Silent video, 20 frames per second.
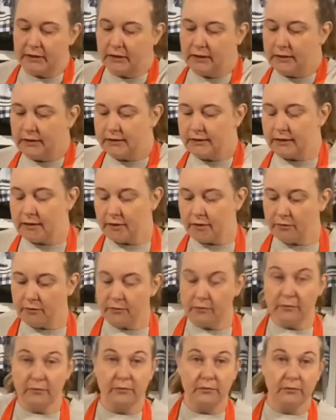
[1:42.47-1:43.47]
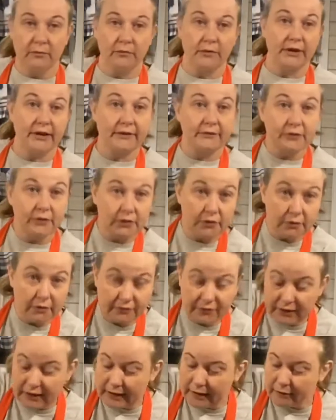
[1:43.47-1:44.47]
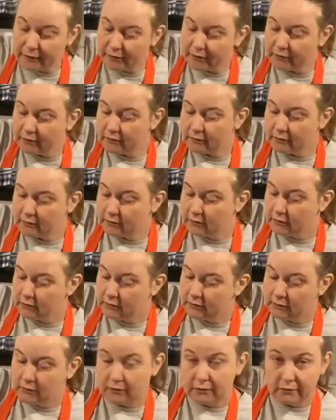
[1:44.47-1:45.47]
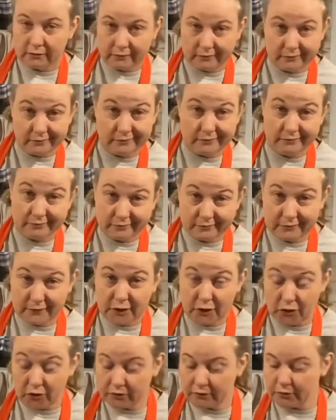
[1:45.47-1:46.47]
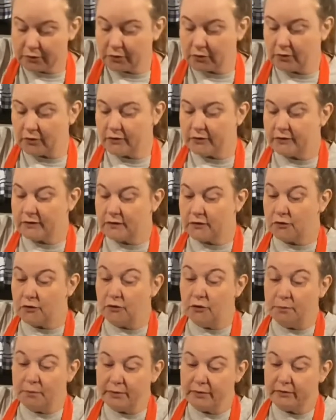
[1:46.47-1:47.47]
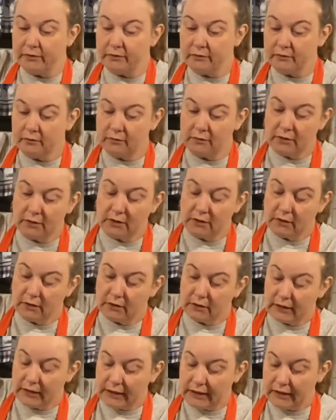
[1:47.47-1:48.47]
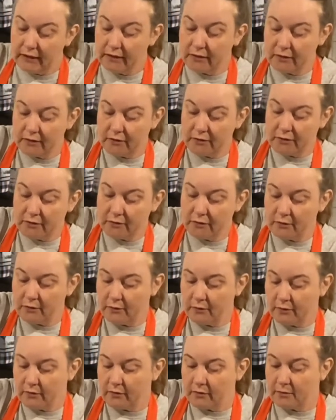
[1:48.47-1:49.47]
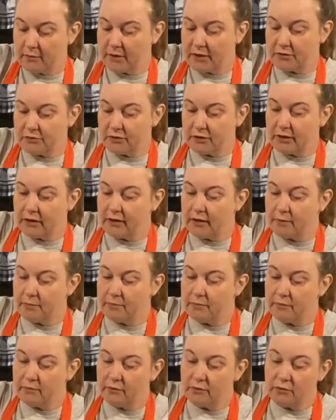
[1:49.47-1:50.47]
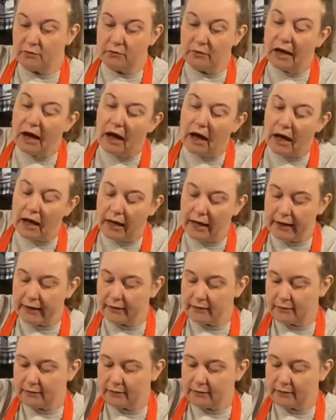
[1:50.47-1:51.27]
so whenever you're doing flour, golden rule, scoop into the measuring cup. Do not